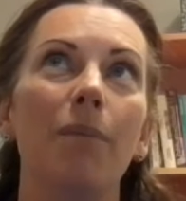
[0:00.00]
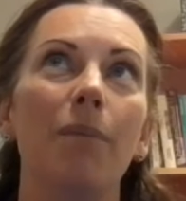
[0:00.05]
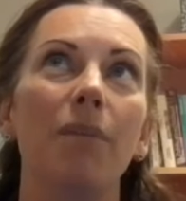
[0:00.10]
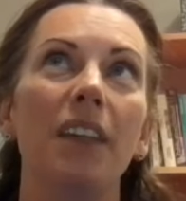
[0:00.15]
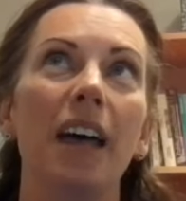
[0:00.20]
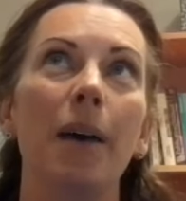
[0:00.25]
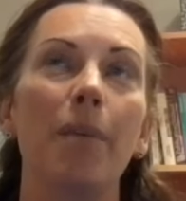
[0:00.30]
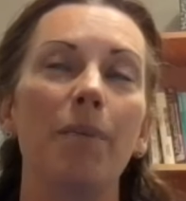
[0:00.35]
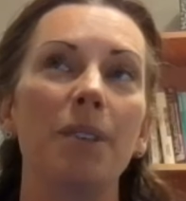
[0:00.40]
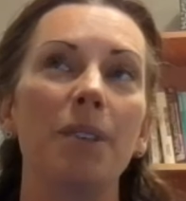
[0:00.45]

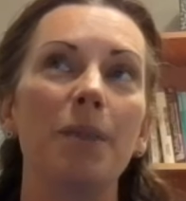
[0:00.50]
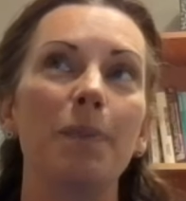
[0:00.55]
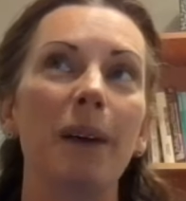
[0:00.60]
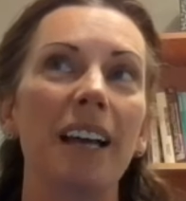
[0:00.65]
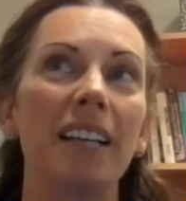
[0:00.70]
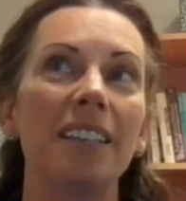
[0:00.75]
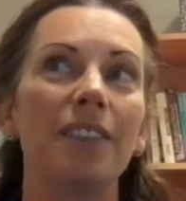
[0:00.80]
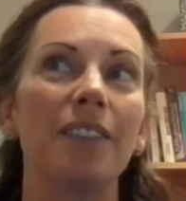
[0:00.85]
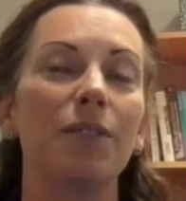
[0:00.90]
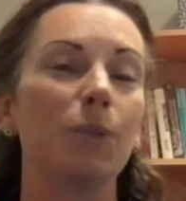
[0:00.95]
their
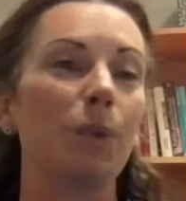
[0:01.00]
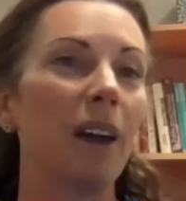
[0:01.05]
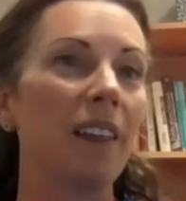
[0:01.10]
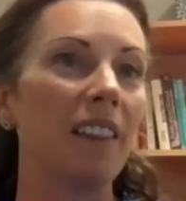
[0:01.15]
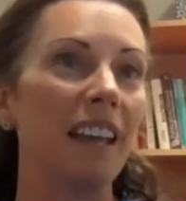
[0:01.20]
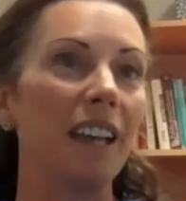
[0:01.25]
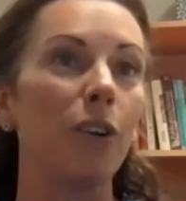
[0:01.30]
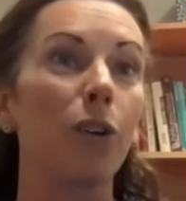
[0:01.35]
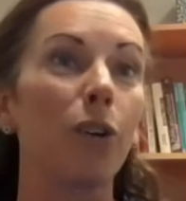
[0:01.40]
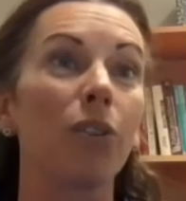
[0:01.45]
perspectives, where
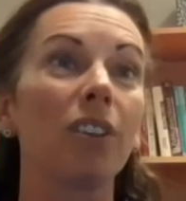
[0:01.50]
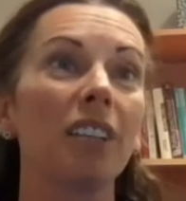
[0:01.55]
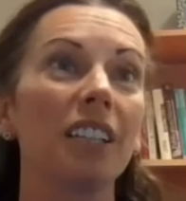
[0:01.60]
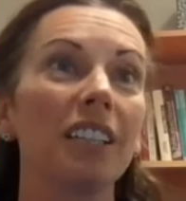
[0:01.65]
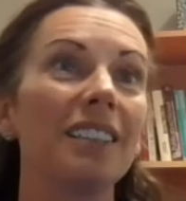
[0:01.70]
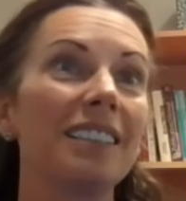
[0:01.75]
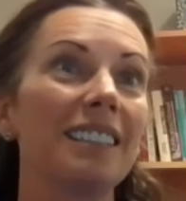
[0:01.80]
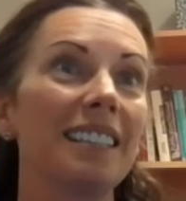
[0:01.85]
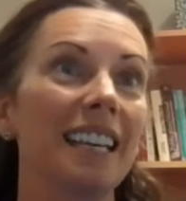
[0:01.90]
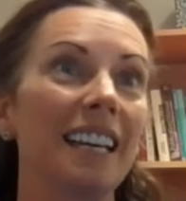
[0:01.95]
they
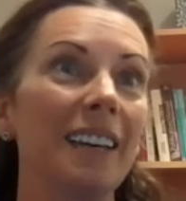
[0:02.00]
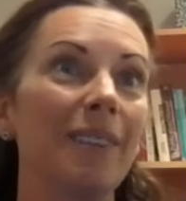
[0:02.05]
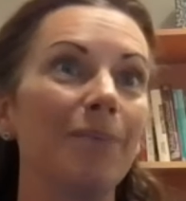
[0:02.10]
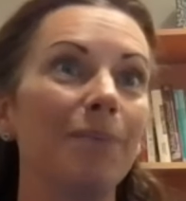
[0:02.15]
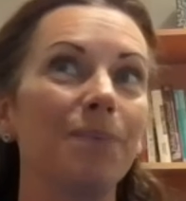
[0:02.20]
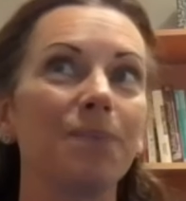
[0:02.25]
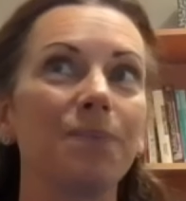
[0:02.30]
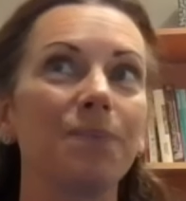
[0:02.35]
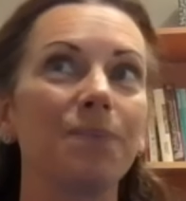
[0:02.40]
currently sit,